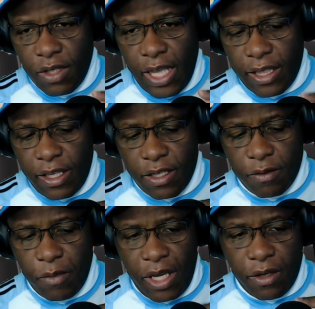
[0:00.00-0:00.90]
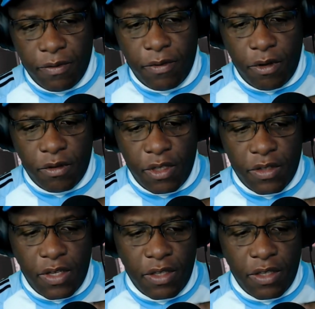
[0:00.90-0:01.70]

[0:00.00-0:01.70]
that this microphone, the